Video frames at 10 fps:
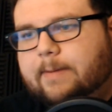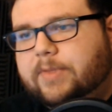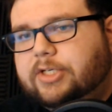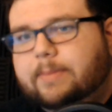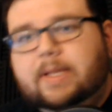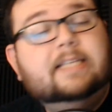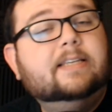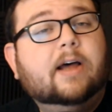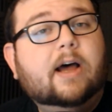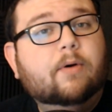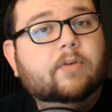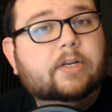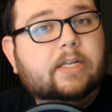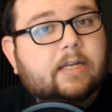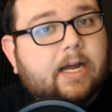Jimmy, however,
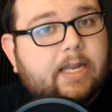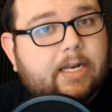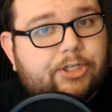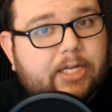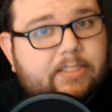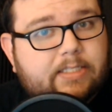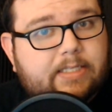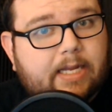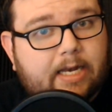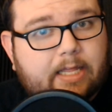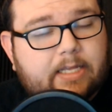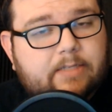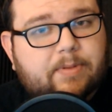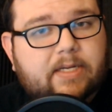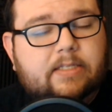did not get a chance to see any of these
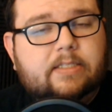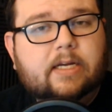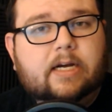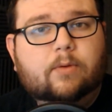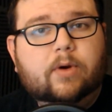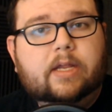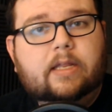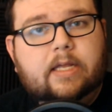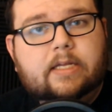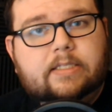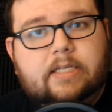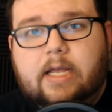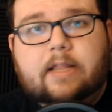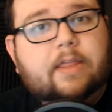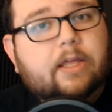because where he is,
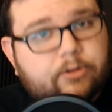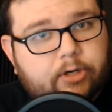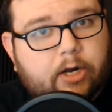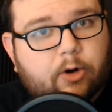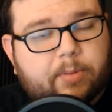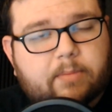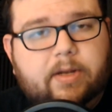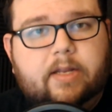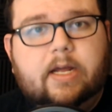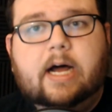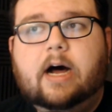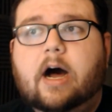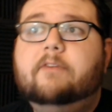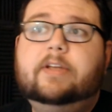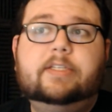theaters are not open. But
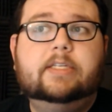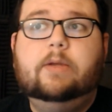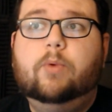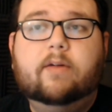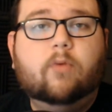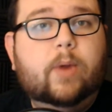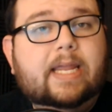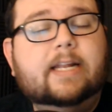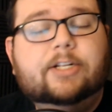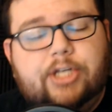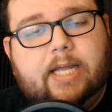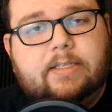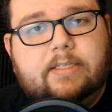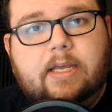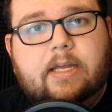obviously, whenever we get a
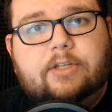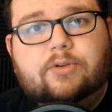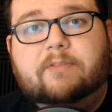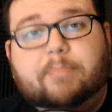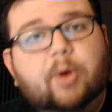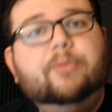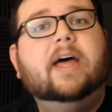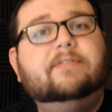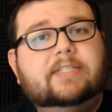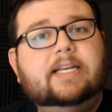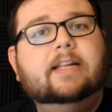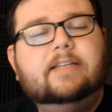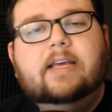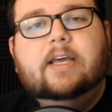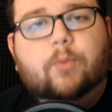chance to have seen it,
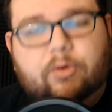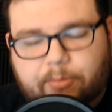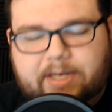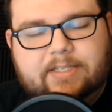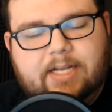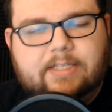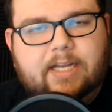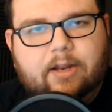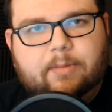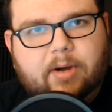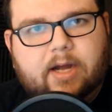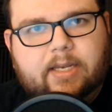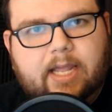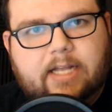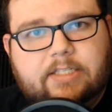we will be discussing it on the podcast.